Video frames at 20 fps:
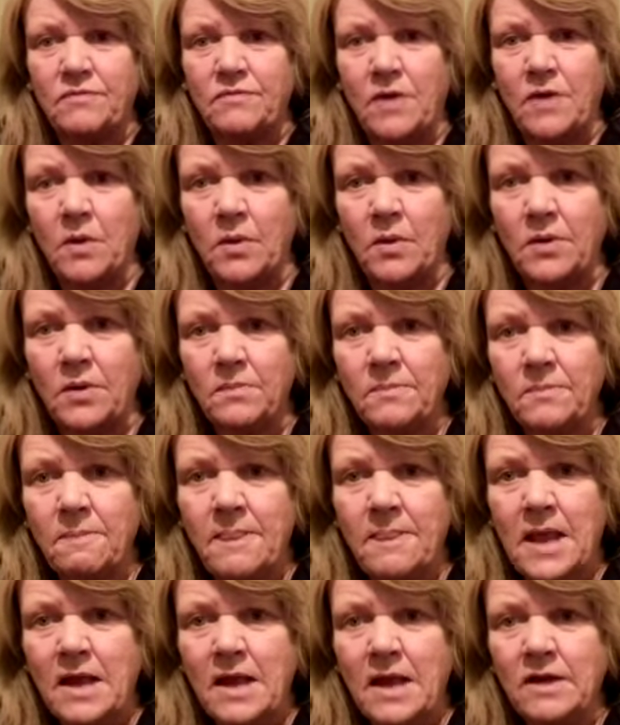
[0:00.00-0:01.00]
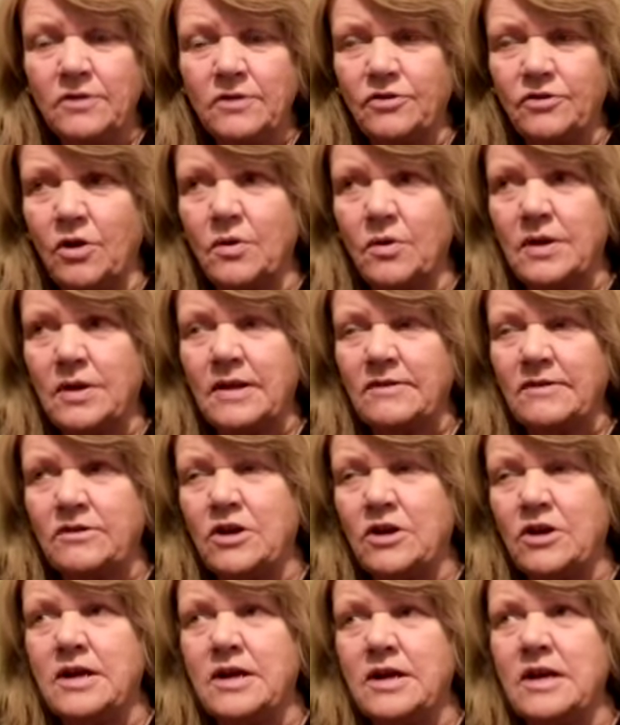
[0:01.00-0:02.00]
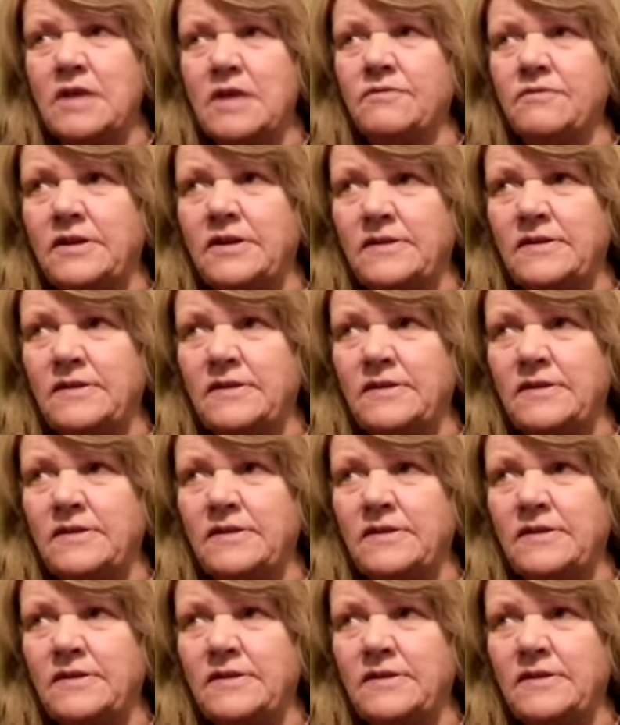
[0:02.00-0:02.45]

forward. So it's not enough to